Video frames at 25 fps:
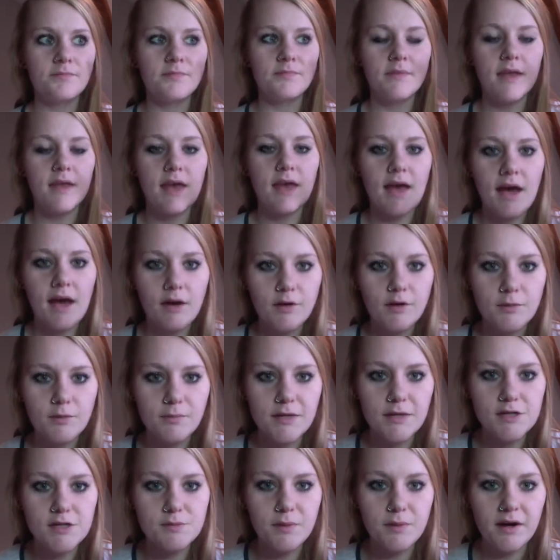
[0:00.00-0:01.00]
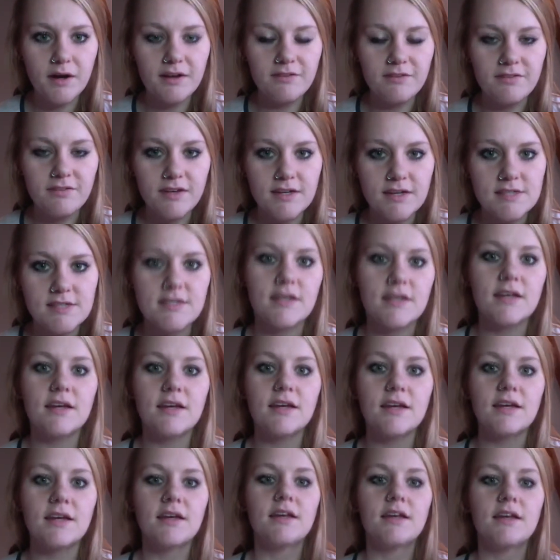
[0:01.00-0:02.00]
How did Beachbody fix
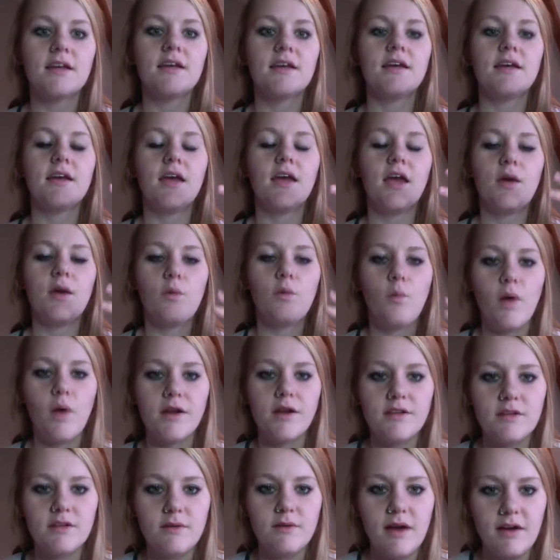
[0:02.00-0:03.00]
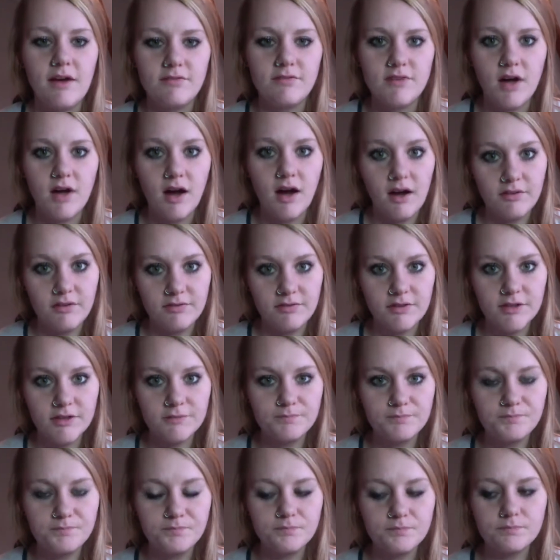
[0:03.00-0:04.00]
it? And what do you have to offer?
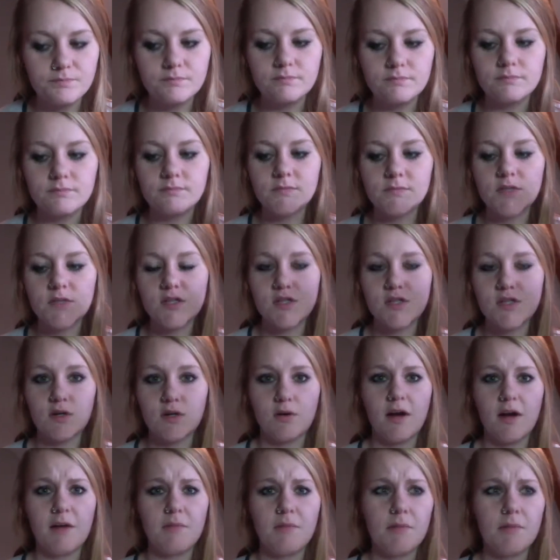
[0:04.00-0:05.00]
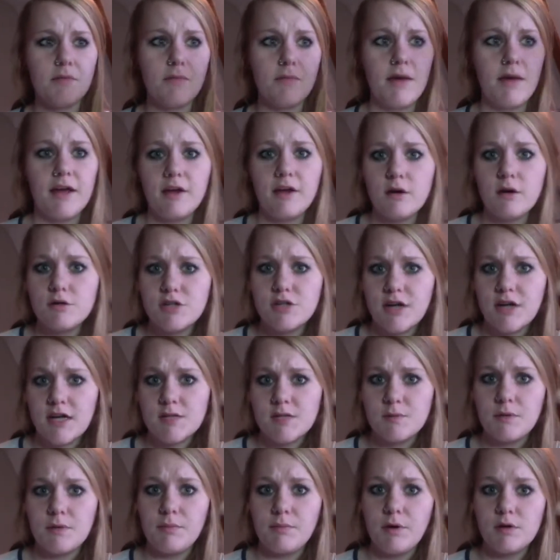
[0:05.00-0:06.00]
So I remember my coach
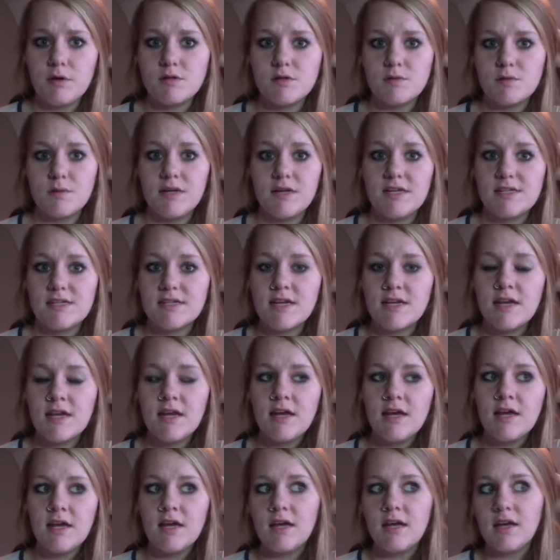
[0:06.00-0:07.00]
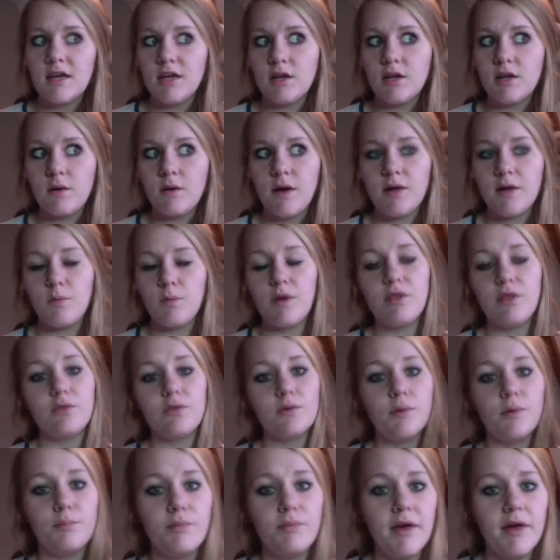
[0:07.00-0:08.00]
announcement post was, I'd went through
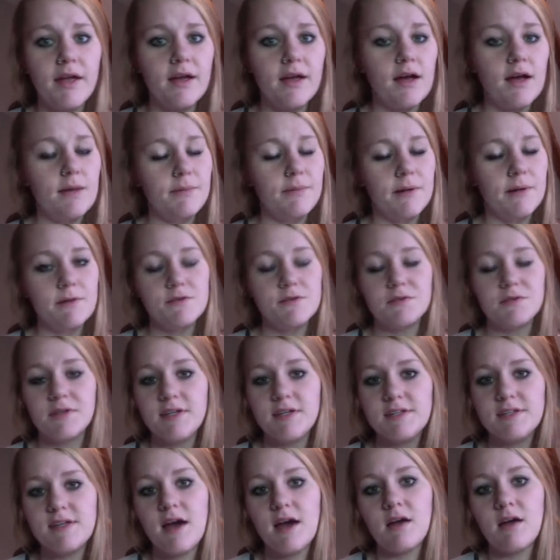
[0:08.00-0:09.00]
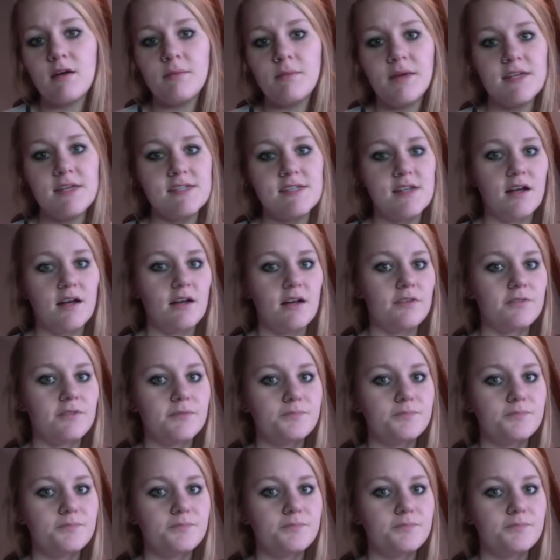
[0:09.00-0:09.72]
a breakup. I was really down on myself.